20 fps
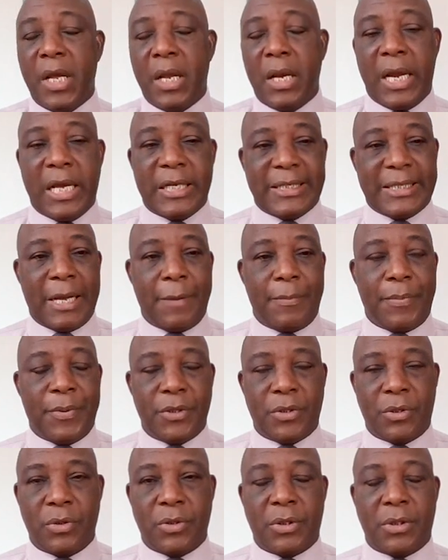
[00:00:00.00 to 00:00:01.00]
Let's step
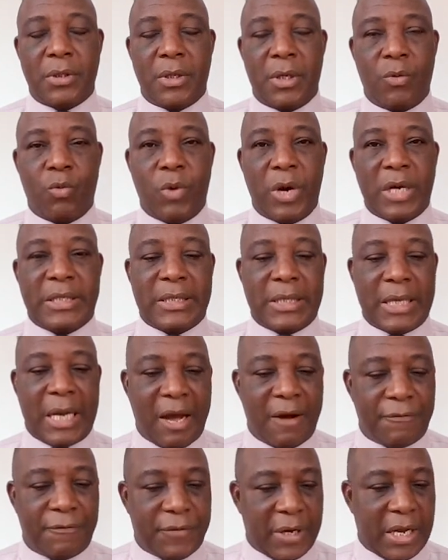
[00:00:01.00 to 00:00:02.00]
into West
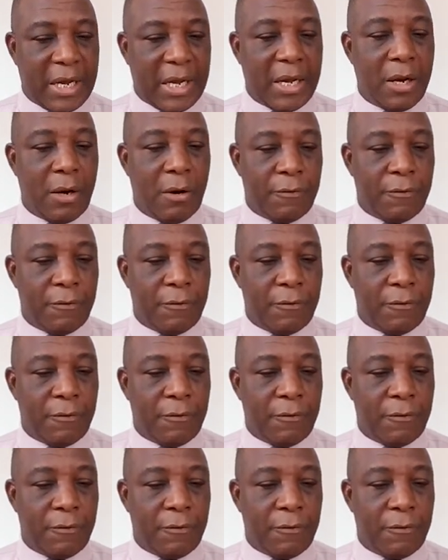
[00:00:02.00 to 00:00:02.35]
Africa.